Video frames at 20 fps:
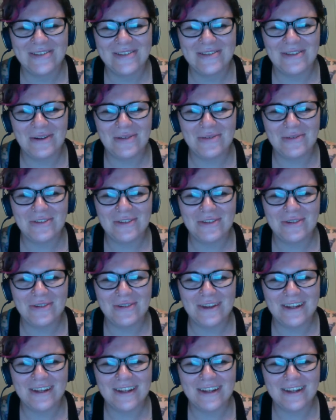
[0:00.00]
Don't
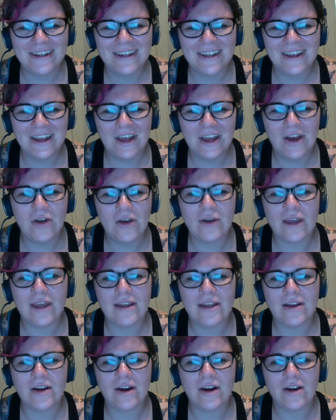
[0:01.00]
do it.
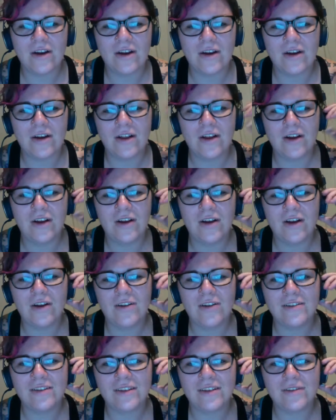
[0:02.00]
Okay,
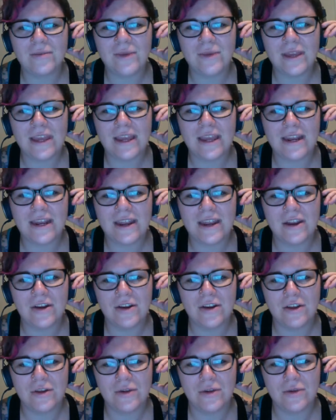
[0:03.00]
Carl says we can hear
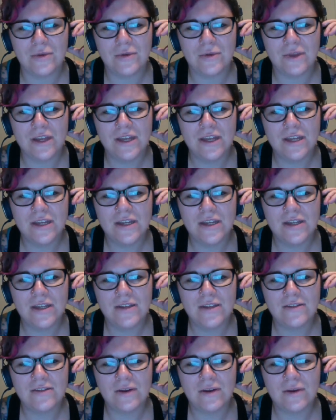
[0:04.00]
you.
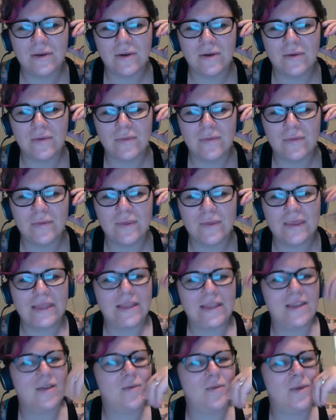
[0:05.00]
So
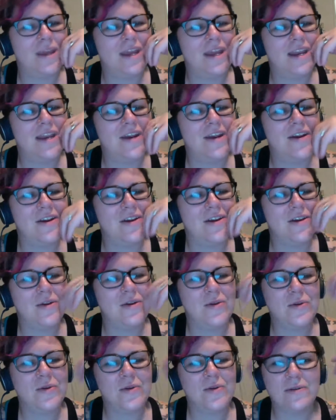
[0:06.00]
we can hear
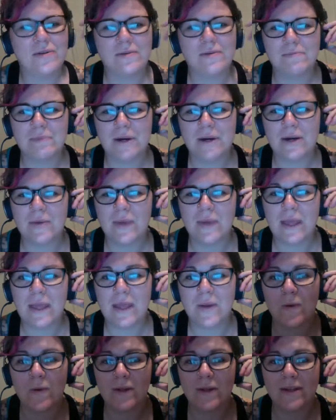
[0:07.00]
you, but we can
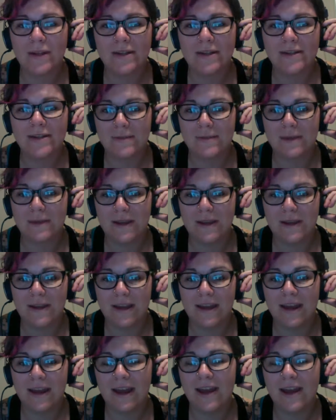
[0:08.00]
only see me.
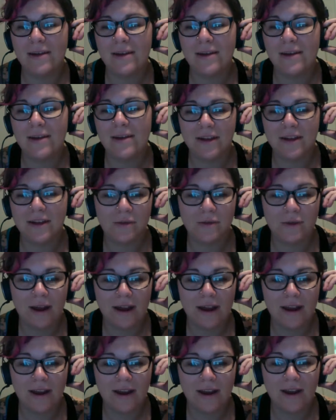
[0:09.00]
And I am looking a wreck.
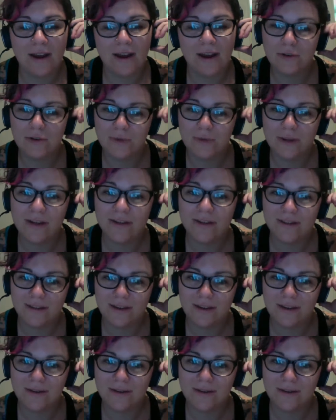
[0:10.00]
I wish we could see you.